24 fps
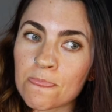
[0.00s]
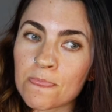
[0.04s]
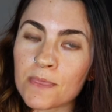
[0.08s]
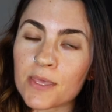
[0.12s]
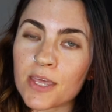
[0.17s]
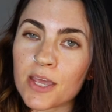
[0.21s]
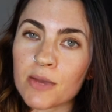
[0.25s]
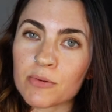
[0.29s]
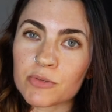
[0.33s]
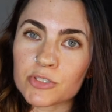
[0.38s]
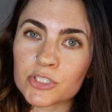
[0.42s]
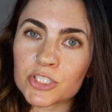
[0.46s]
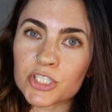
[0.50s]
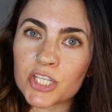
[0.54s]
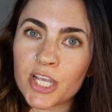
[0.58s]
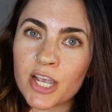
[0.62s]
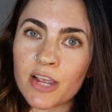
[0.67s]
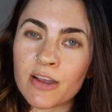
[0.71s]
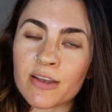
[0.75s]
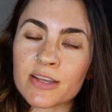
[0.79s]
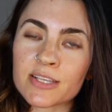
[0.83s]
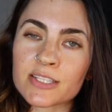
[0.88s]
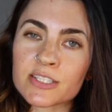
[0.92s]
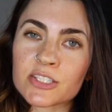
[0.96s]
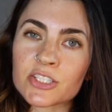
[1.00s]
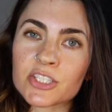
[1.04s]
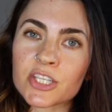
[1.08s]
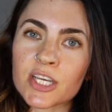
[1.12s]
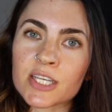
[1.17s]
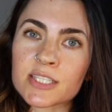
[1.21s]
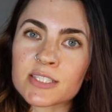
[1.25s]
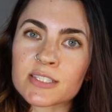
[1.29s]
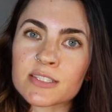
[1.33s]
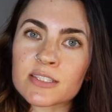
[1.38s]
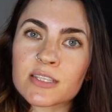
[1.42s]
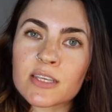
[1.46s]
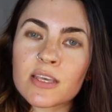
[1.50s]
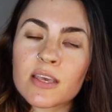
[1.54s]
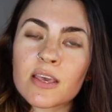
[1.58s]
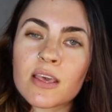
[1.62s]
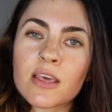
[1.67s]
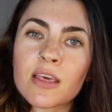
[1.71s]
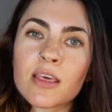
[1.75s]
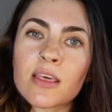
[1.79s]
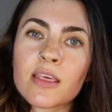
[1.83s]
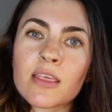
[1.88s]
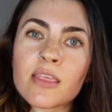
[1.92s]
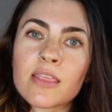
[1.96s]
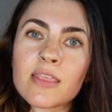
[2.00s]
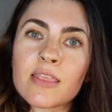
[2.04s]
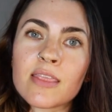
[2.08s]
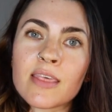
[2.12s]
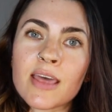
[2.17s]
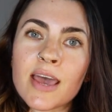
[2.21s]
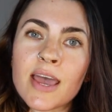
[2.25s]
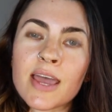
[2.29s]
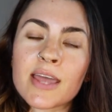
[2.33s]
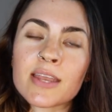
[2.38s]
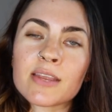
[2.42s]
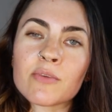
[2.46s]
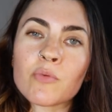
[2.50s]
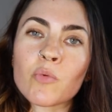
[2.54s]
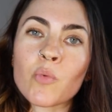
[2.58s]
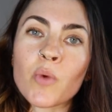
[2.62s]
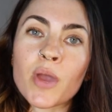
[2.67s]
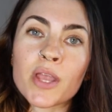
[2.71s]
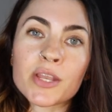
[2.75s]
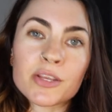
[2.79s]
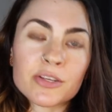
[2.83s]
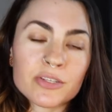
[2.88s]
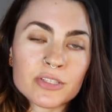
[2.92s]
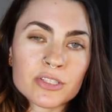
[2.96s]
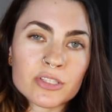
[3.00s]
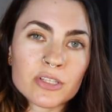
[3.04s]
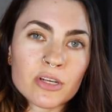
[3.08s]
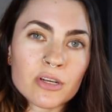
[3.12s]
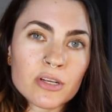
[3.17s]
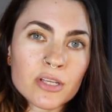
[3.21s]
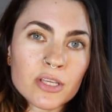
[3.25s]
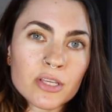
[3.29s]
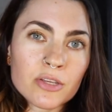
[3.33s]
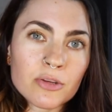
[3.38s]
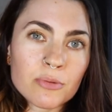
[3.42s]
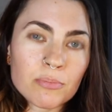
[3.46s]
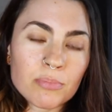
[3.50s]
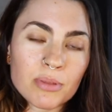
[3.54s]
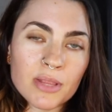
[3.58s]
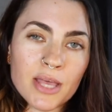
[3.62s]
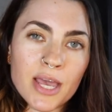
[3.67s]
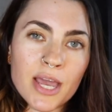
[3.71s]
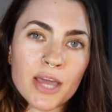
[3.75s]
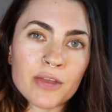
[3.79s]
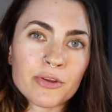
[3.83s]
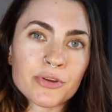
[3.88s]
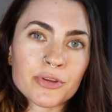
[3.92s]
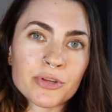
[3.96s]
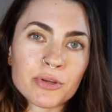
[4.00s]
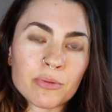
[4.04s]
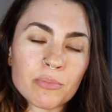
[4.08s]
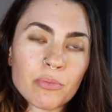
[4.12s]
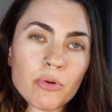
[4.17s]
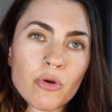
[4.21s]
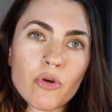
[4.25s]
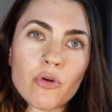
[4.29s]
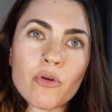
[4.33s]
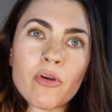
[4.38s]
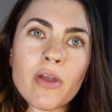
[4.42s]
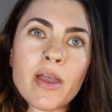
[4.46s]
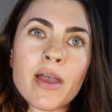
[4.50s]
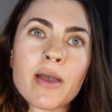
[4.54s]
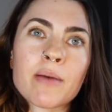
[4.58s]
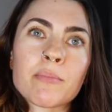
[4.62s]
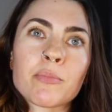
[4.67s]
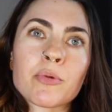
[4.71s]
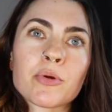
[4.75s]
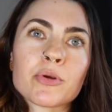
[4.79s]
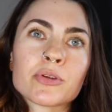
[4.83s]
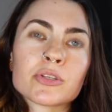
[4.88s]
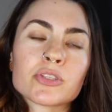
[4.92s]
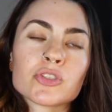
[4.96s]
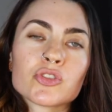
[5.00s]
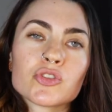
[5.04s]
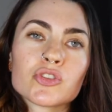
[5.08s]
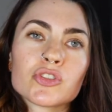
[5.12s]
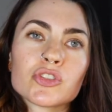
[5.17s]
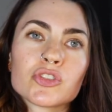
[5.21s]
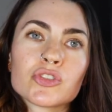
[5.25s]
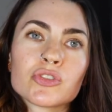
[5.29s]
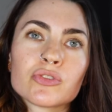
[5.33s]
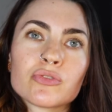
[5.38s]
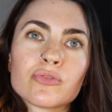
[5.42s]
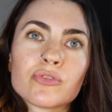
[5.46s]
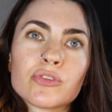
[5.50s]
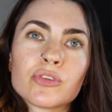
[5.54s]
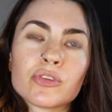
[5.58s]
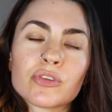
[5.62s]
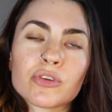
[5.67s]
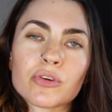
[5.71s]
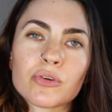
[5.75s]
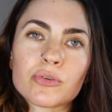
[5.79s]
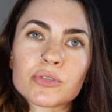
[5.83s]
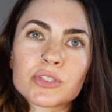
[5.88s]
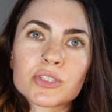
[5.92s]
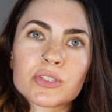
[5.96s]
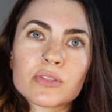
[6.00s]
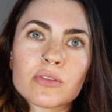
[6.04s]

that I will share is just that when you're starting your plan or your program, or you know,